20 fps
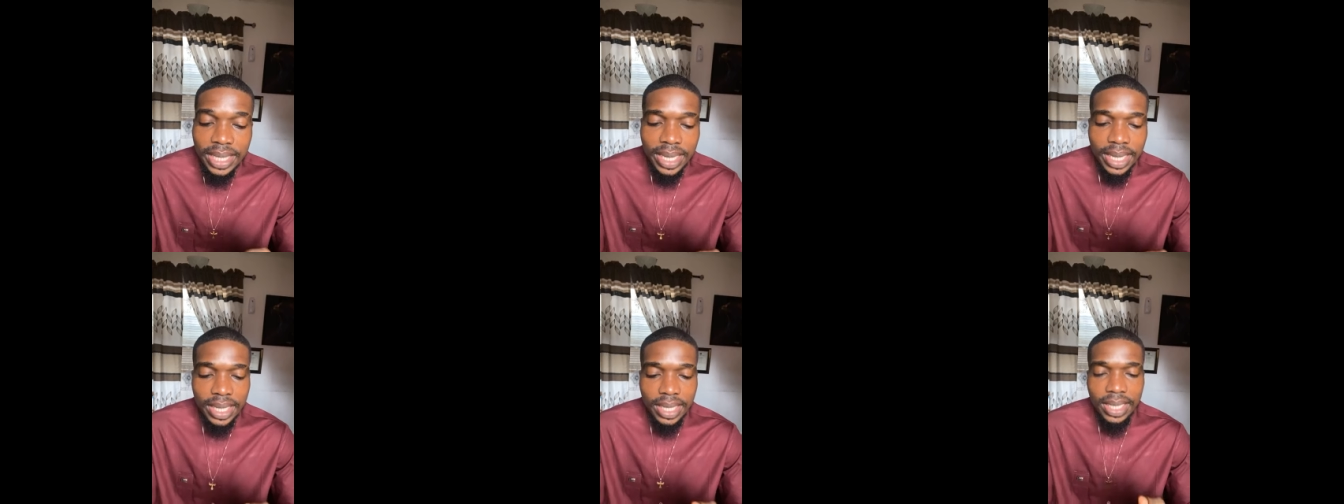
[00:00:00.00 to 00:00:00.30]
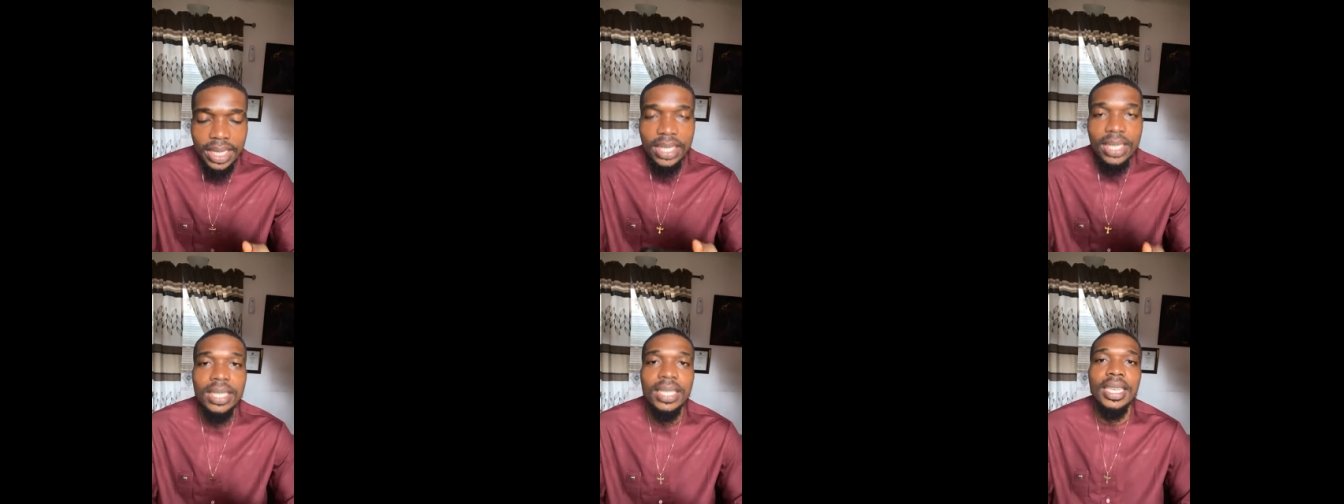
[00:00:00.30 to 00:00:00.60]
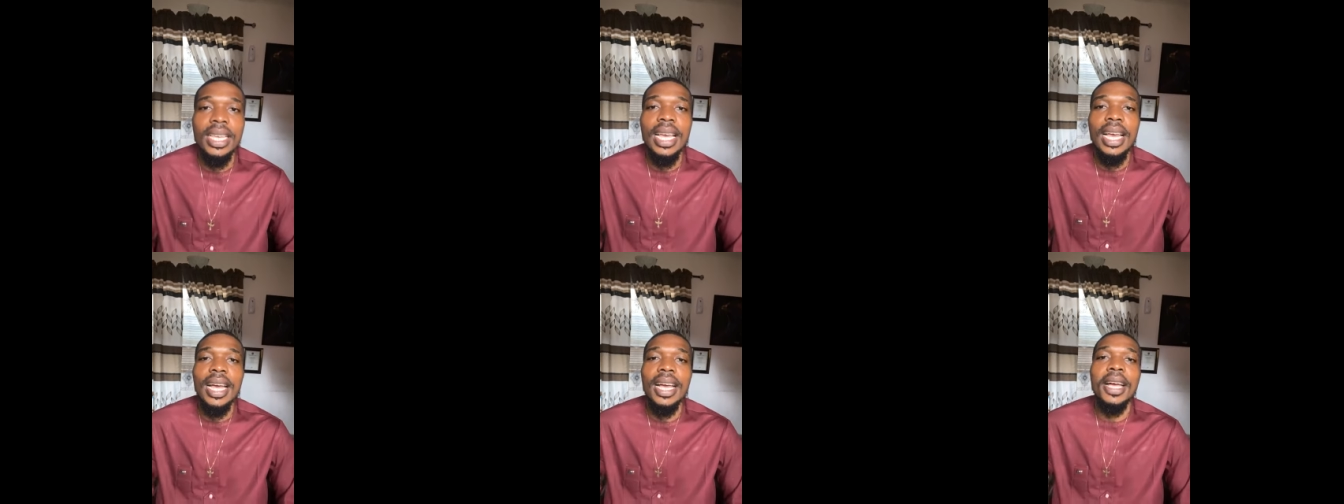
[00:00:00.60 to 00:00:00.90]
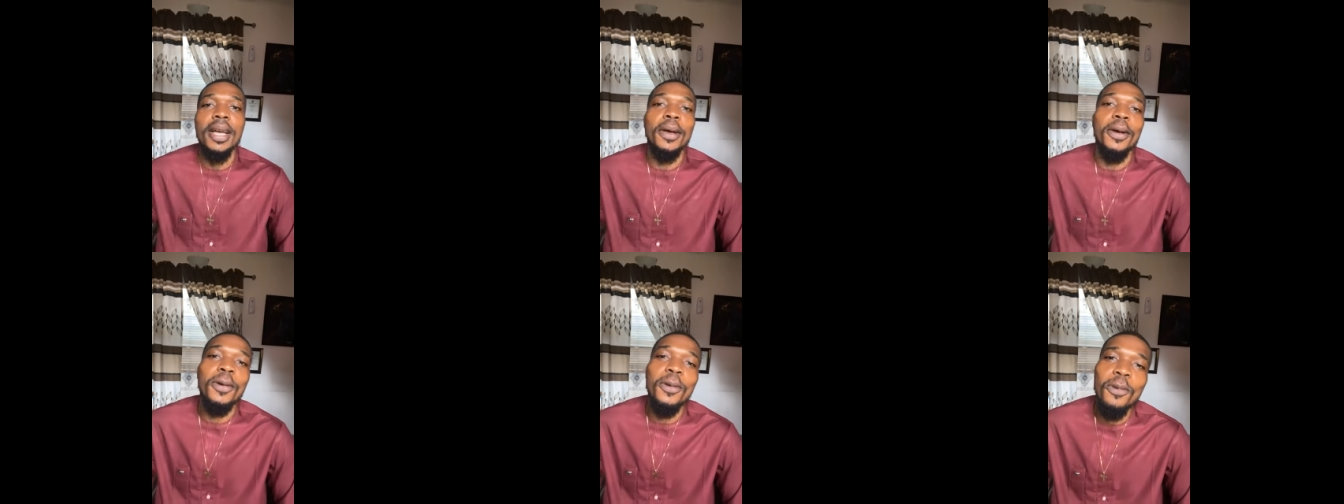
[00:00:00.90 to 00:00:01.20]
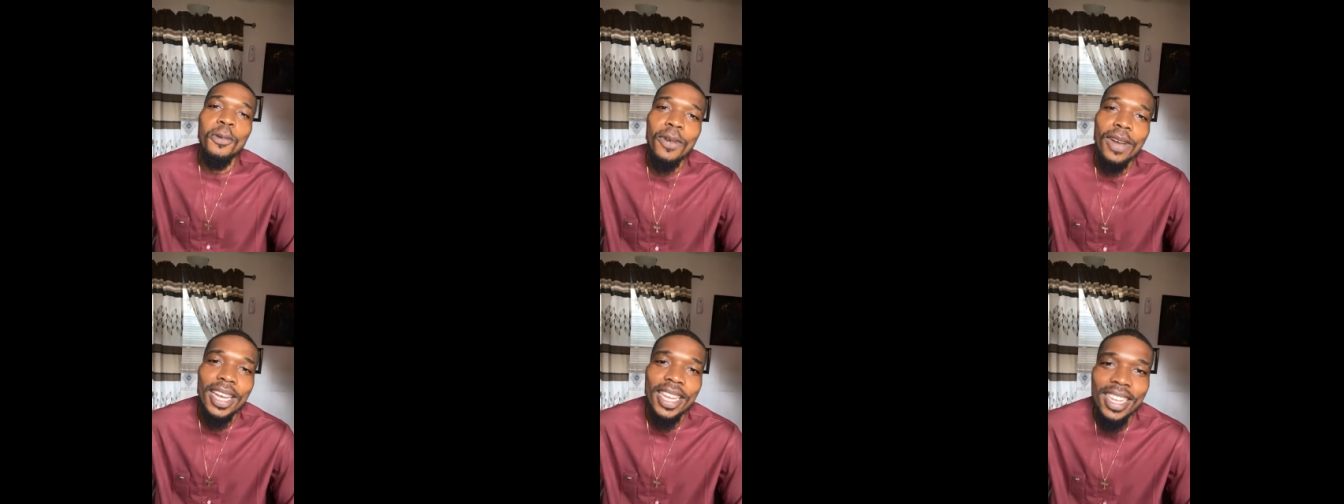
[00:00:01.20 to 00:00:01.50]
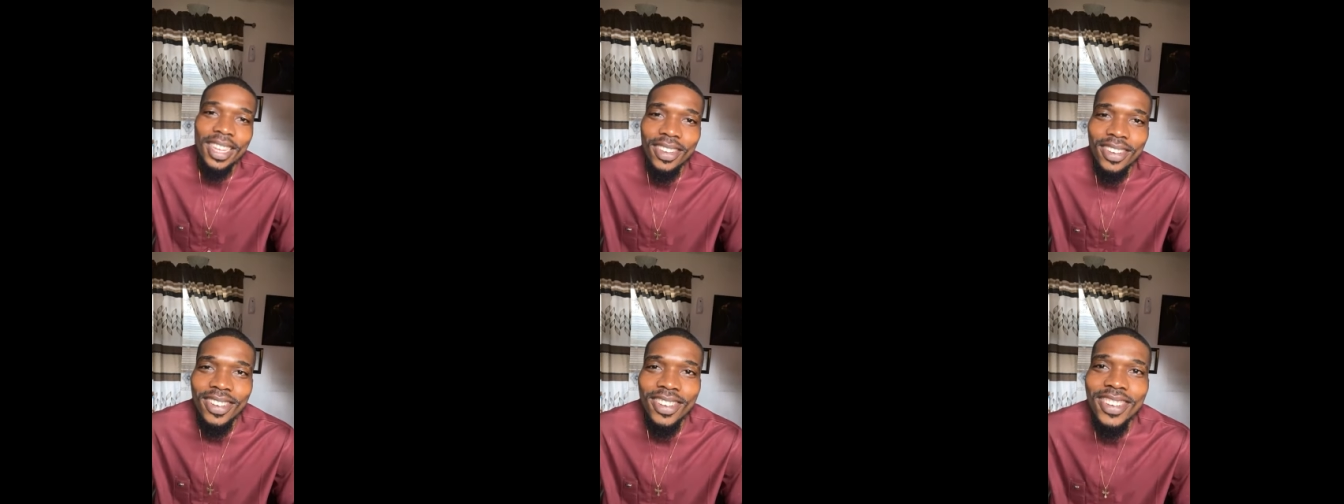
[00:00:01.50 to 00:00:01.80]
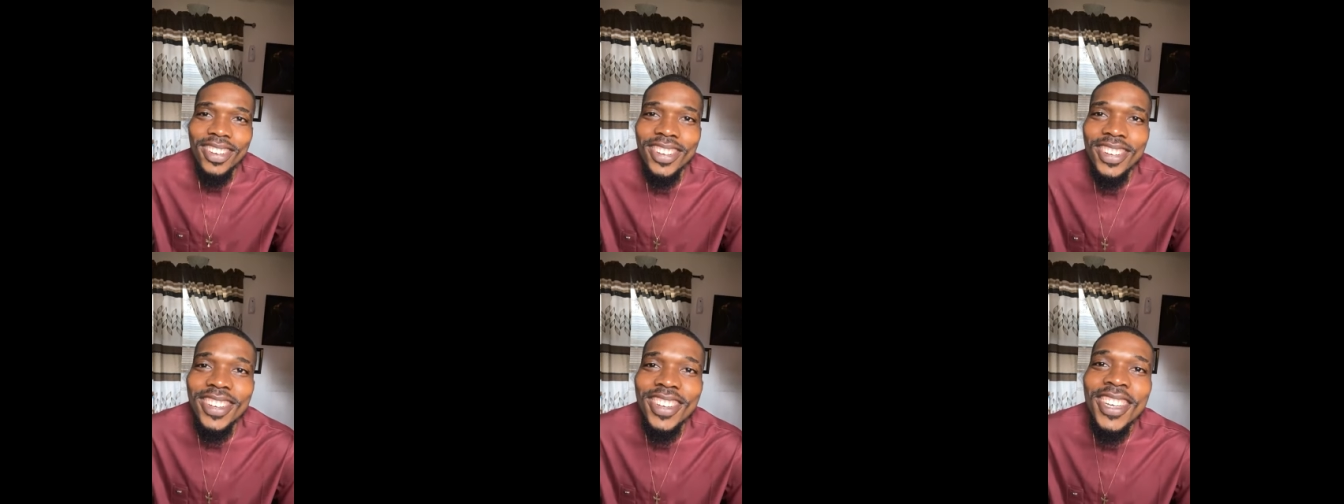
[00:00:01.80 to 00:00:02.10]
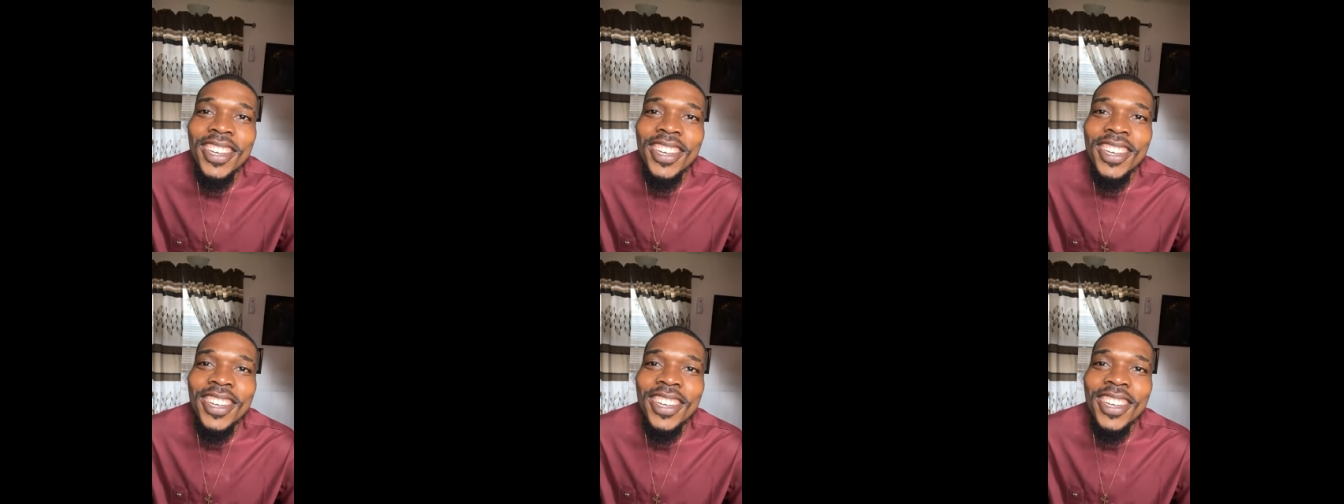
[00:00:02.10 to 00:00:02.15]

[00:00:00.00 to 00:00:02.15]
Thanks. Voila.